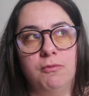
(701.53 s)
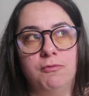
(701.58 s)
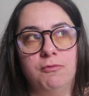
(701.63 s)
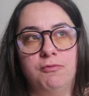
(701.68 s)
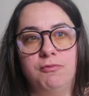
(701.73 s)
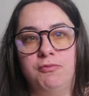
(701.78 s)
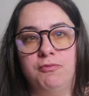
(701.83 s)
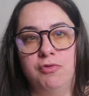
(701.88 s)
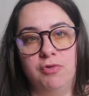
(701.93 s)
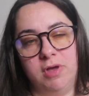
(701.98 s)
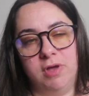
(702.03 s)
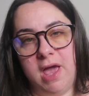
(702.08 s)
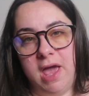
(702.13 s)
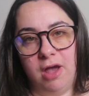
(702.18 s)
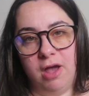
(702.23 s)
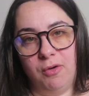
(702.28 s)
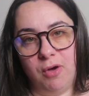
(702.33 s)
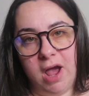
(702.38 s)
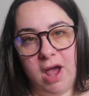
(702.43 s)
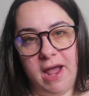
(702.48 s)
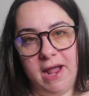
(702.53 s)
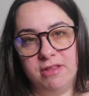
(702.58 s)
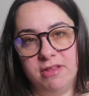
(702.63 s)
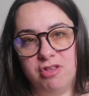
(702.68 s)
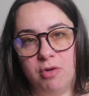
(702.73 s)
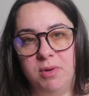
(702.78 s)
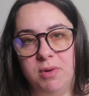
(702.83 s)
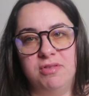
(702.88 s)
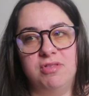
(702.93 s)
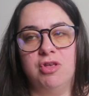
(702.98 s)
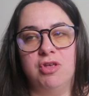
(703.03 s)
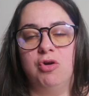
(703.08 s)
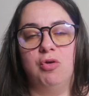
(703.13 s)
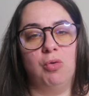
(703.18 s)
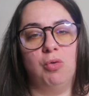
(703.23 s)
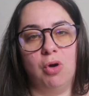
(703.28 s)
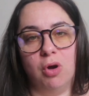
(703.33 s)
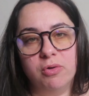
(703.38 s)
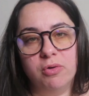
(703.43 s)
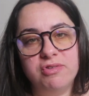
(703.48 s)
fruit cake, right? It's always the
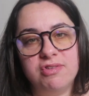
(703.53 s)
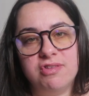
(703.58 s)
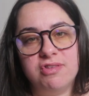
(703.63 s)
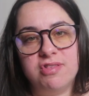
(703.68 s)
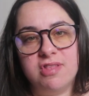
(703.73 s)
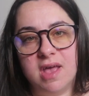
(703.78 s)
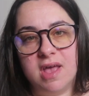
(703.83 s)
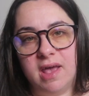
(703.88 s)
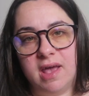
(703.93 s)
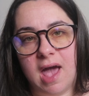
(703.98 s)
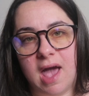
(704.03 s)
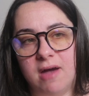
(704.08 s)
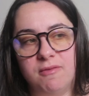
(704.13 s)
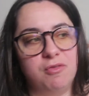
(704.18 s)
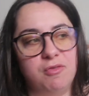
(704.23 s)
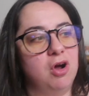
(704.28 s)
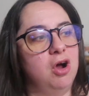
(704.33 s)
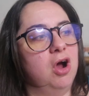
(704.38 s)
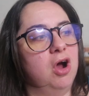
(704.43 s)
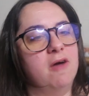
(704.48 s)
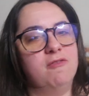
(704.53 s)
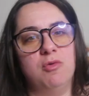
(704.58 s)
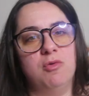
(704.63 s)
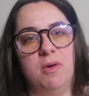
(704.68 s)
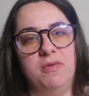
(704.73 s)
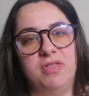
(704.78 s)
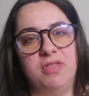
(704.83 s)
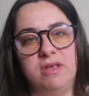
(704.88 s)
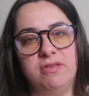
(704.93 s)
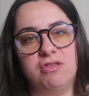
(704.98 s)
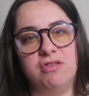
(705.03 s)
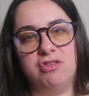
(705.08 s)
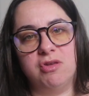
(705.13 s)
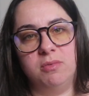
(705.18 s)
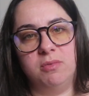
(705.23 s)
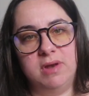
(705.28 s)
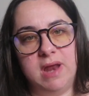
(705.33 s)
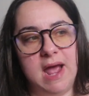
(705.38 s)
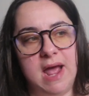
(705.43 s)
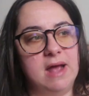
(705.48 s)
grossest thing ever. Everyone thinks it's
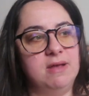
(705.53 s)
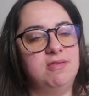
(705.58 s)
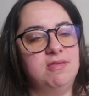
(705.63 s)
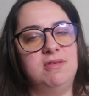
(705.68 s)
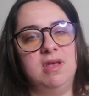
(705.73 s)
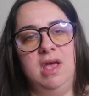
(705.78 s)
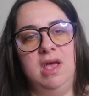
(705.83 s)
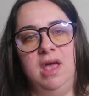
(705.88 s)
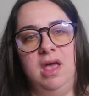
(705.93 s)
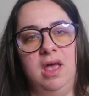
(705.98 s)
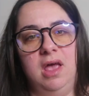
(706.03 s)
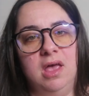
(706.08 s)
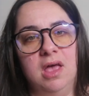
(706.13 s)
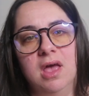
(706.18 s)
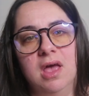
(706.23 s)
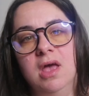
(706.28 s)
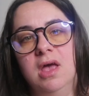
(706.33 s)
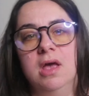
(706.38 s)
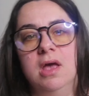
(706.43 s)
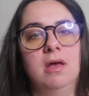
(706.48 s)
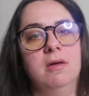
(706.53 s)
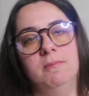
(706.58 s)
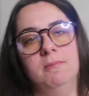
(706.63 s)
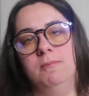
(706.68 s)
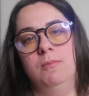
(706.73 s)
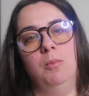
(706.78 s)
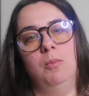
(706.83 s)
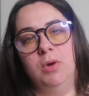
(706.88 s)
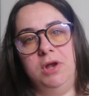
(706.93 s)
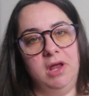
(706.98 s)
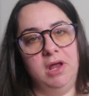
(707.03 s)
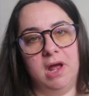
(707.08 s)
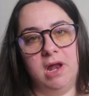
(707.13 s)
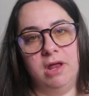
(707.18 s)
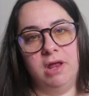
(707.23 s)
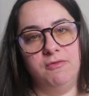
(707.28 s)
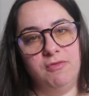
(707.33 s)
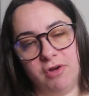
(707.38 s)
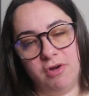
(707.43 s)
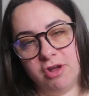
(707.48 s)
so nasty. What are you
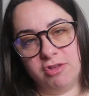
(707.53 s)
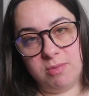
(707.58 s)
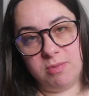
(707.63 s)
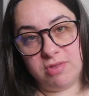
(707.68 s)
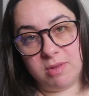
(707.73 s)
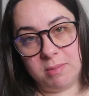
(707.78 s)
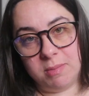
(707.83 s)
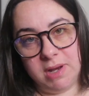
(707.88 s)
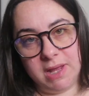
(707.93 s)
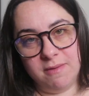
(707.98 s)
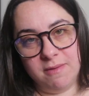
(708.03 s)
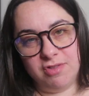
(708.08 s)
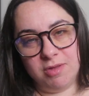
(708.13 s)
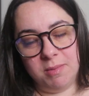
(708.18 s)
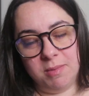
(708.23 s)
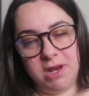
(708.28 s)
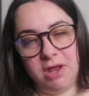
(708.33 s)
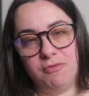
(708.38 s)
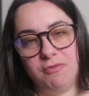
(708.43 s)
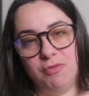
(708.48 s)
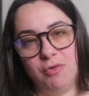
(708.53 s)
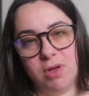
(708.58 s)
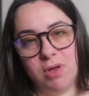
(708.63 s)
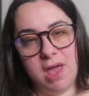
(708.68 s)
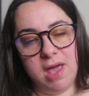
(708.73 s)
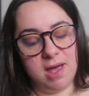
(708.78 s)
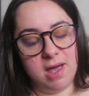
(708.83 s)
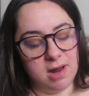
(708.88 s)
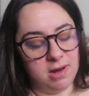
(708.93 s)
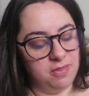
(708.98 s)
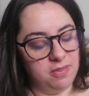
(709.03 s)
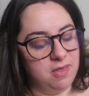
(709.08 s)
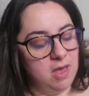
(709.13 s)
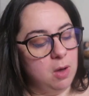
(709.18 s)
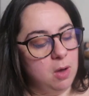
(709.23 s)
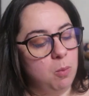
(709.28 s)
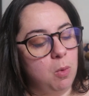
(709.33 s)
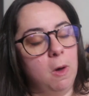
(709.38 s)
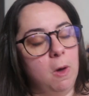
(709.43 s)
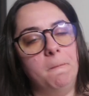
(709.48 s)
getting for Christmas? I'm going to give somebody a fruitcake kind of
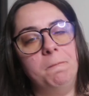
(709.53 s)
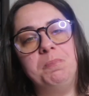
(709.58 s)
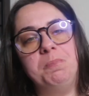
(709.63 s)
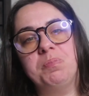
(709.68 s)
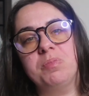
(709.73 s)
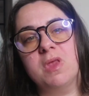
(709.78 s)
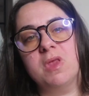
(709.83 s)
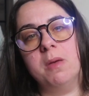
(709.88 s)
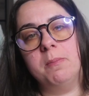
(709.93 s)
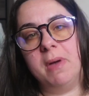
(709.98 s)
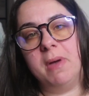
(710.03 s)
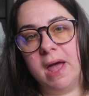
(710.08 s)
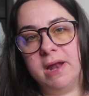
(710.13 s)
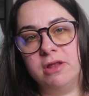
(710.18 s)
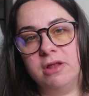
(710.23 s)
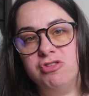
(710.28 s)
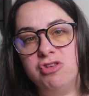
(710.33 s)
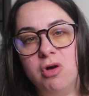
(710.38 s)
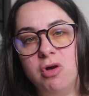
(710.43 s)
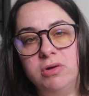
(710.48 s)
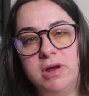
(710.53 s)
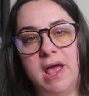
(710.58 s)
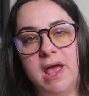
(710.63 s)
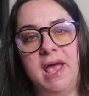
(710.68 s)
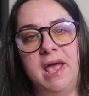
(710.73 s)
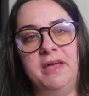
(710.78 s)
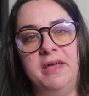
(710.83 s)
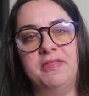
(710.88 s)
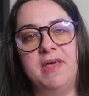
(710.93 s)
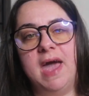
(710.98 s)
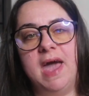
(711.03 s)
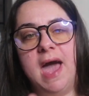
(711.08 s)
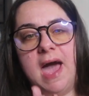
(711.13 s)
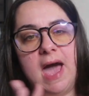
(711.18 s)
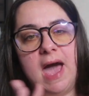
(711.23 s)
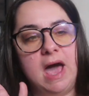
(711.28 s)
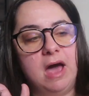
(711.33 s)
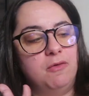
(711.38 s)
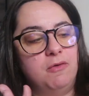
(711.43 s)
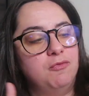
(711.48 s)
thing. Well, Panettone, they
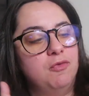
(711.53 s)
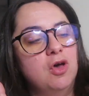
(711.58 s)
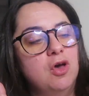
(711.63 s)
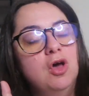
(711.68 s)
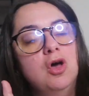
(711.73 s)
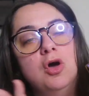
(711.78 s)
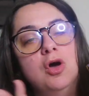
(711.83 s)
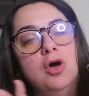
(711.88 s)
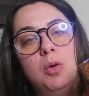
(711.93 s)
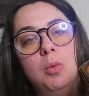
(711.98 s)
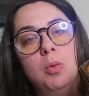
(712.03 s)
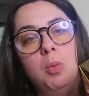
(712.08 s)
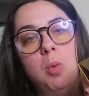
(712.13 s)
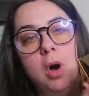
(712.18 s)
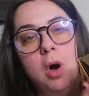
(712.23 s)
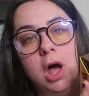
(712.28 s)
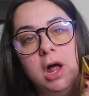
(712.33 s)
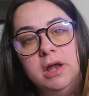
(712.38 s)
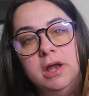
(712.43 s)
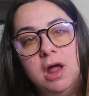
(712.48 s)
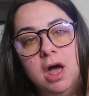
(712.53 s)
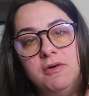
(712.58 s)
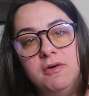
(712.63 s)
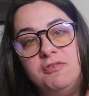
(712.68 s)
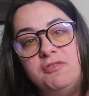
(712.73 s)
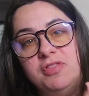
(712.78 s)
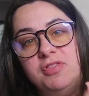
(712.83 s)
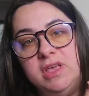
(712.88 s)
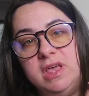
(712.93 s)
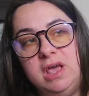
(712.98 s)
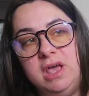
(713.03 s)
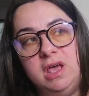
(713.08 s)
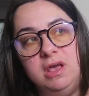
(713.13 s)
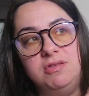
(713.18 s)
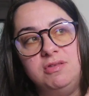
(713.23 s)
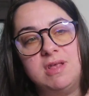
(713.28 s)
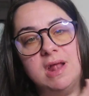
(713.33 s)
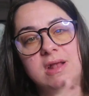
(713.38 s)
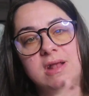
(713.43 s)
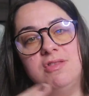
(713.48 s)
have one of
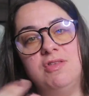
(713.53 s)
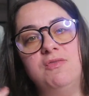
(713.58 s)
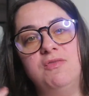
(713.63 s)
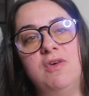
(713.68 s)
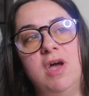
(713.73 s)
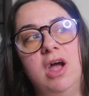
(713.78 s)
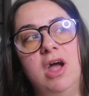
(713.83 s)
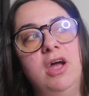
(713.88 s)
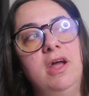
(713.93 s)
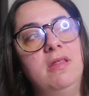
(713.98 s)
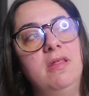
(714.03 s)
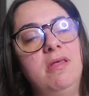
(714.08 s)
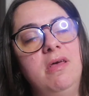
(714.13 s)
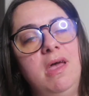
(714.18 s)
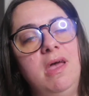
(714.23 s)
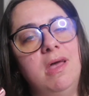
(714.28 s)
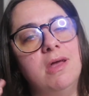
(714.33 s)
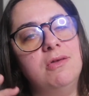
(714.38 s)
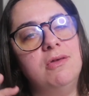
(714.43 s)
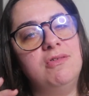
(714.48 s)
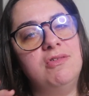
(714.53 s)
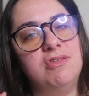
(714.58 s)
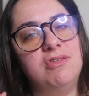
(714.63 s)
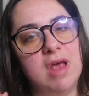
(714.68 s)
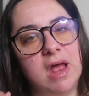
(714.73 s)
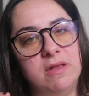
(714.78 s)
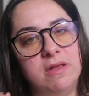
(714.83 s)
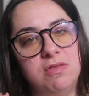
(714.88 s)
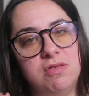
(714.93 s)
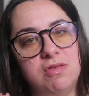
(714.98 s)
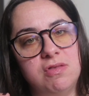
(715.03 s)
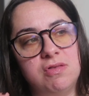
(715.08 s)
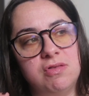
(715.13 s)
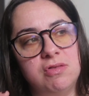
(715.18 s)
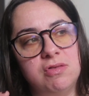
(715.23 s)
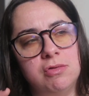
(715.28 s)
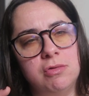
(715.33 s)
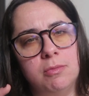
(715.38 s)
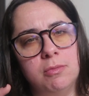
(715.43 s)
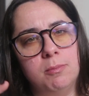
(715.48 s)
these, and it's very like
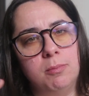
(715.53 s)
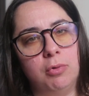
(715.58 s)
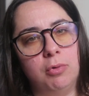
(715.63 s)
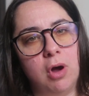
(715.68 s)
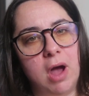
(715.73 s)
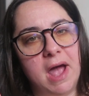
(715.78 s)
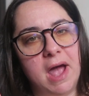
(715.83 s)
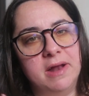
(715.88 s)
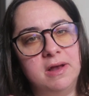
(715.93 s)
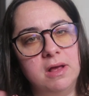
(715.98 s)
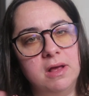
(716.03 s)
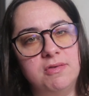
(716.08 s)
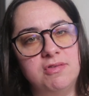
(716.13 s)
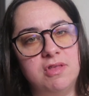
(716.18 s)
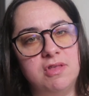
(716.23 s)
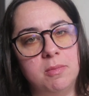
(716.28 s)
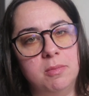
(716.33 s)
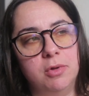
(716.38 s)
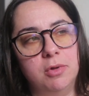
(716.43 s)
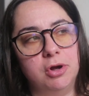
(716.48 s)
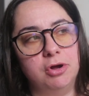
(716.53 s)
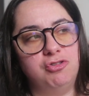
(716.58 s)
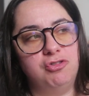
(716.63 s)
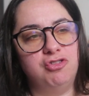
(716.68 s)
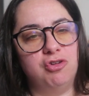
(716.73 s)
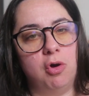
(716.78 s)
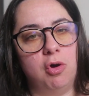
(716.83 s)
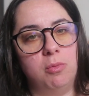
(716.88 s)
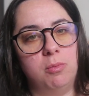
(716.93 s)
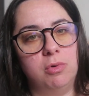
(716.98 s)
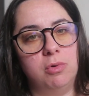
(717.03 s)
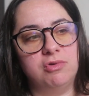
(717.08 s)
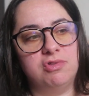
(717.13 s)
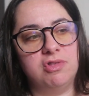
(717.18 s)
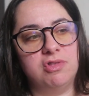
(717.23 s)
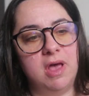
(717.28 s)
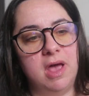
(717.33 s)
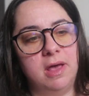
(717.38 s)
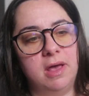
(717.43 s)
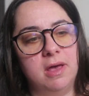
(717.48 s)
dense bread, similar to
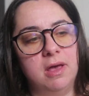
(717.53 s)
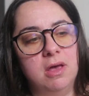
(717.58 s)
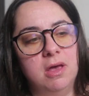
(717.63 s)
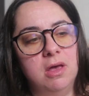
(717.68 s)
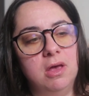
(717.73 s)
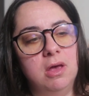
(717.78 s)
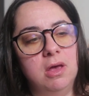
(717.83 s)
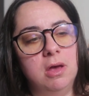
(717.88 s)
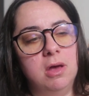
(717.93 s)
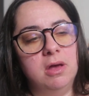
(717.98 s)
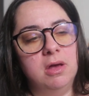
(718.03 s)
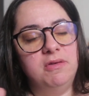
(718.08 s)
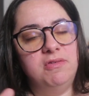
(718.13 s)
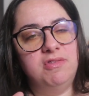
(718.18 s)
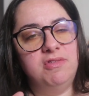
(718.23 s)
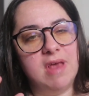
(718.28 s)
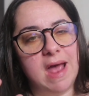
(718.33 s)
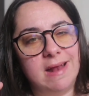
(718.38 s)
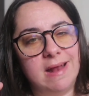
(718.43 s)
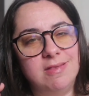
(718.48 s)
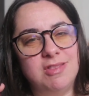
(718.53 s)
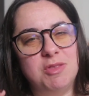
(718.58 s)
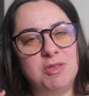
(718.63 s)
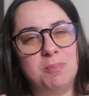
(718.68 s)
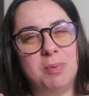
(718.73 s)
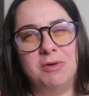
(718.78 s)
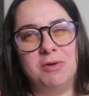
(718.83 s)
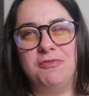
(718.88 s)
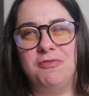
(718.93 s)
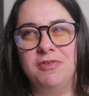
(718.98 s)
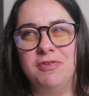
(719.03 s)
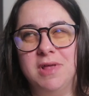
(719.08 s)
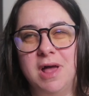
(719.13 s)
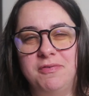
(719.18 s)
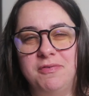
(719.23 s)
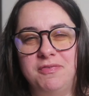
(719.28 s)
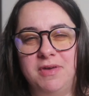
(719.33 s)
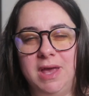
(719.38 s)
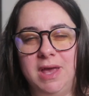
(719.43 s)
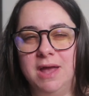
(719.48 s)
almost like dense but
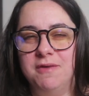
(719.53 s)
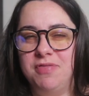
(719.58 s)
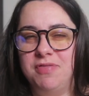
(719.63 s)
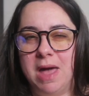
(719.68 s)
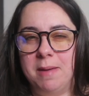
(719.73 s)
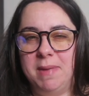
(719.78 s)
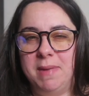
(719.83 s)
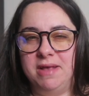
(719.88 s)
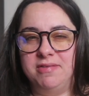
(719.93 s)
fluffy, if that